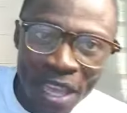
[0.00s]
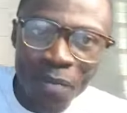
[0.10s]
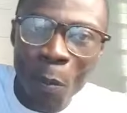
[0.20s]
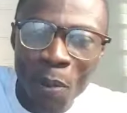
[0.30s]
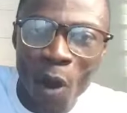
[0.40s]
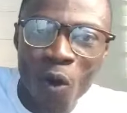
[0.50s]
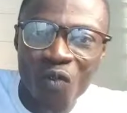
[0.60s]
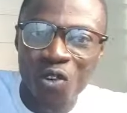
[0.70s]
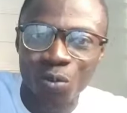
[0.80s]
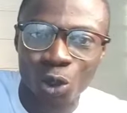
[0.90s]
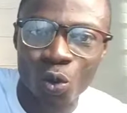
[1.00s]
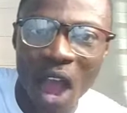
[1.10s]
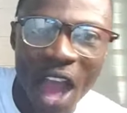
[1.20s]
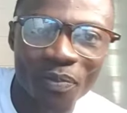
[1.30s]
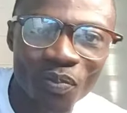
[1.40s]
mupper home from
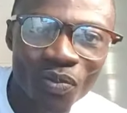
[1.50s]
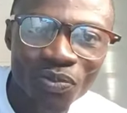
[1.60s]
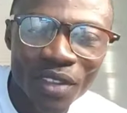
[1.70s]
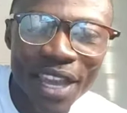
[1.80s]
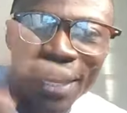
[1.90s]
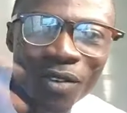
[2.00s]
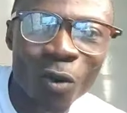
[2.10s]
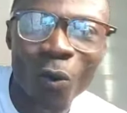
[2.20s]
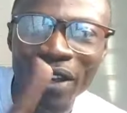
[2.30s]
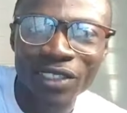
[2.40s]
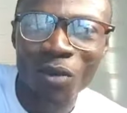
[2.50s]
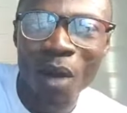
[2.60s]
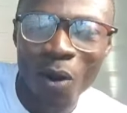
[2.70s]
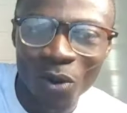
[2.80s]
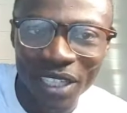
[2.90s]
Swa. And you can't say,
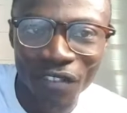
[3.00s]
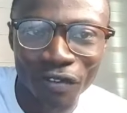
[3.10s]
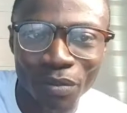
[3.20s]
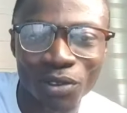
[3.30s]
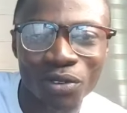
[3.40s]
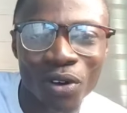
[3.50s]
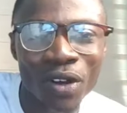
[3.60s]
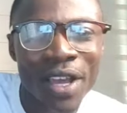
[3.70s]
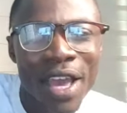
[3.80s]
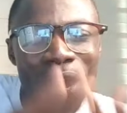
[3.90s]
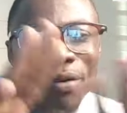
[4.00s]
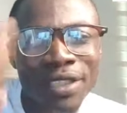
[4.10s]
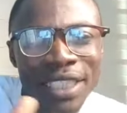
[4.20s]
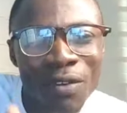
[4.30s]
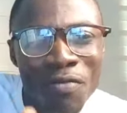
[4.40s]
Mamma, when you're from Swa, was
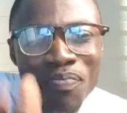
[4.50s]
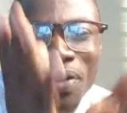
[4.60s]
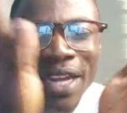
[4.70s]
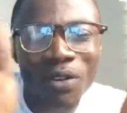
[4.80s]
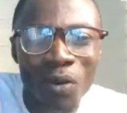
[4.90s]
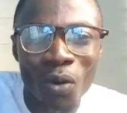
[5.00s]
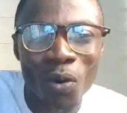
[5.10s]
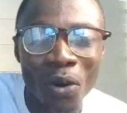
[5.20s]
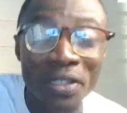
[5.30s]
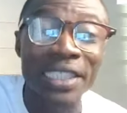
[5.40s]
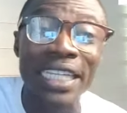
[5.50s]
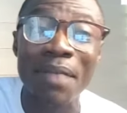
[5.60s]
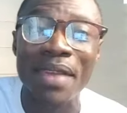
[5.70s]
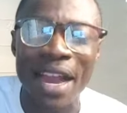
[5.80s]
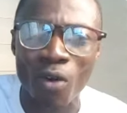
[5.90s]
so brand of her crutches and a
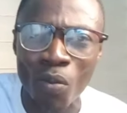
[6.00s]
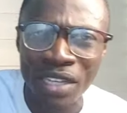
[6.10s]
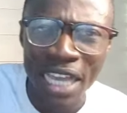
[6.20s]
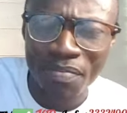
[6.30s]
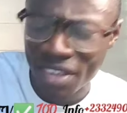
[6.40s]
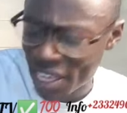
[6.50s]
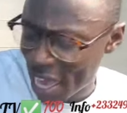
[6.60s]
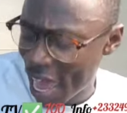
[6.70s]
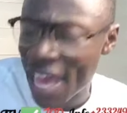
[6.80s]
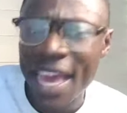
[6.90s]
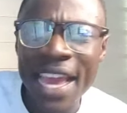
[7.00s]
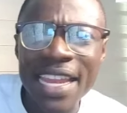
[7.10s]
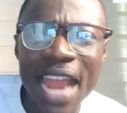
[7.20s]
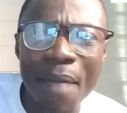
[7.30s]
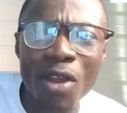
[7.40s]
biacomonia binker.
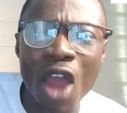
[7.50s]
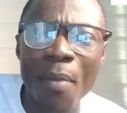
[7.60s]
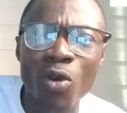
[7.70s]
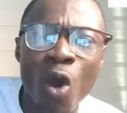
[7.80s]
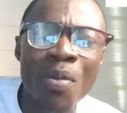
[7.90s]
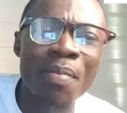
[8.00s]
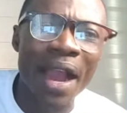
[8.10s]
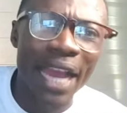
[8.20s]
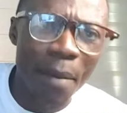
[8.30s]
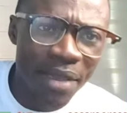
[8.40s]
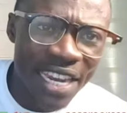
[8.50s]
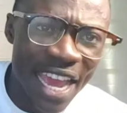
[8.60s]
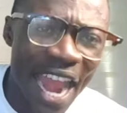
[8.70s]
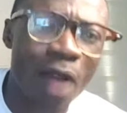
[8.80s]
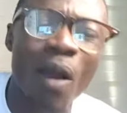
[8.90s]
Now, many of you could be my can be the
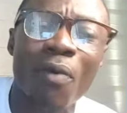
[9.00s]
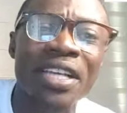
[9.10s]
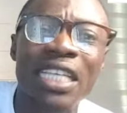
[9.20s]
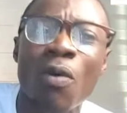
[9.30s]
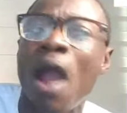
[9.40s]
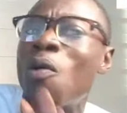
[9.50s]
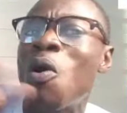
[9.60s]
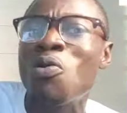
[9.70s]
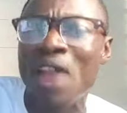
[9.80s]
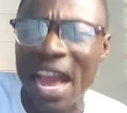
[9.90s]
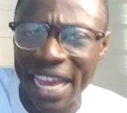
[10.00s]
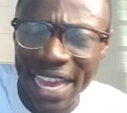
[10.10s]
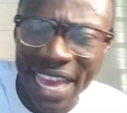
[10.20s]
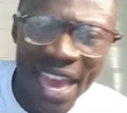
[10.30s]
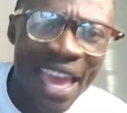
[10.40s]
anarcho as a one called crank,
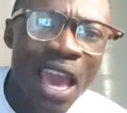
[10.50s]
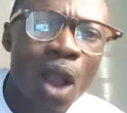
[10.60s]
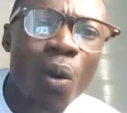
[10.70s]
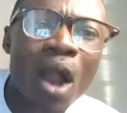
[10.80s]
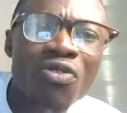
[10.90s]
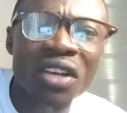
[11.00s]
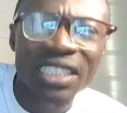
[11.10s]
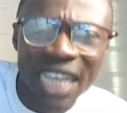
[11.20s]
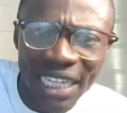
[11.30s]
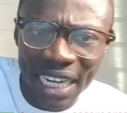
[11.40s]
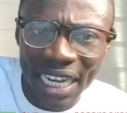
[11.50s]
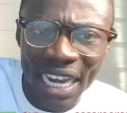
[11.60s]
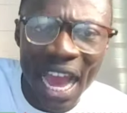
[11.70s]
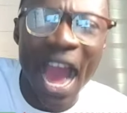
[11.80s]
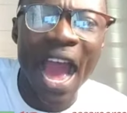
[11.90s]
yeah. Kwadwo Sheldon,
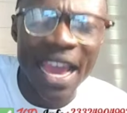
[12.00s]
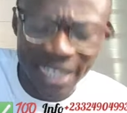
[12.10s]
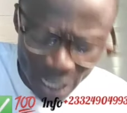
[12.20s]
I the